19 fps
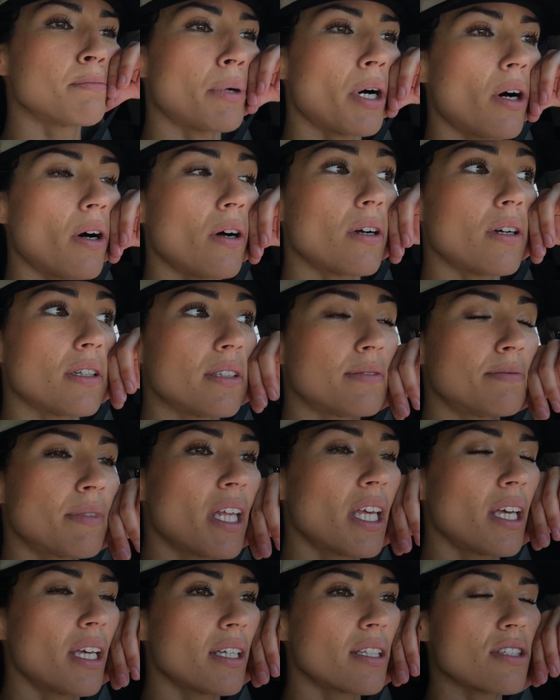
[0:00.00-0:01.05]
all
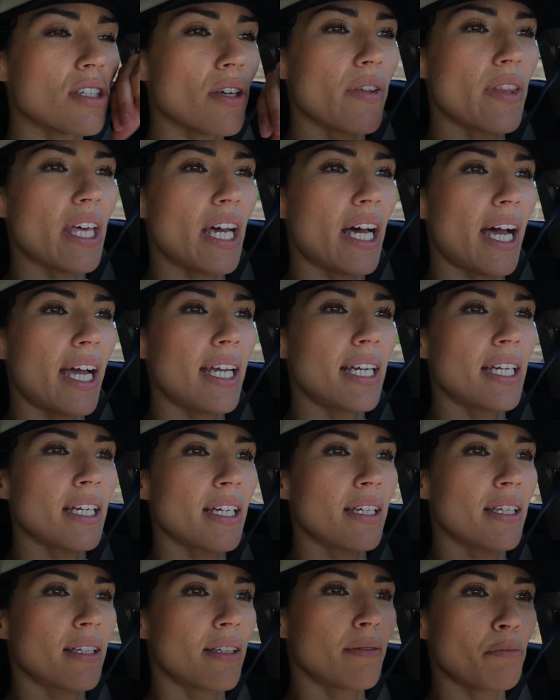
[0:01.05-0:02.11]
so that I
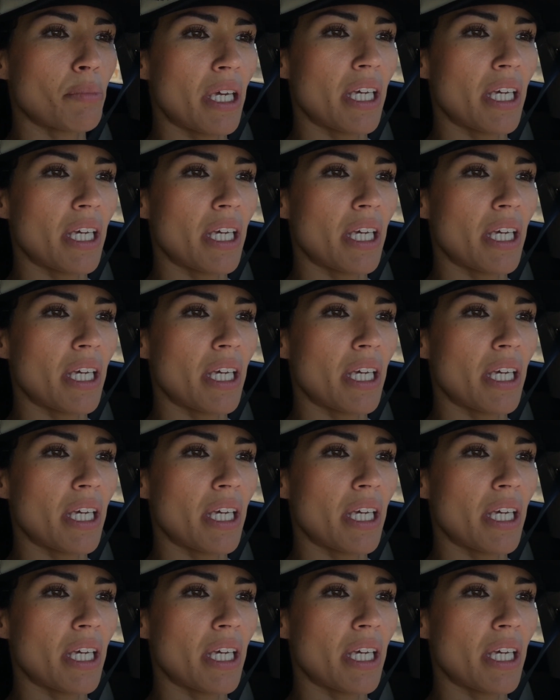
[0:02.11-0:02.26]
can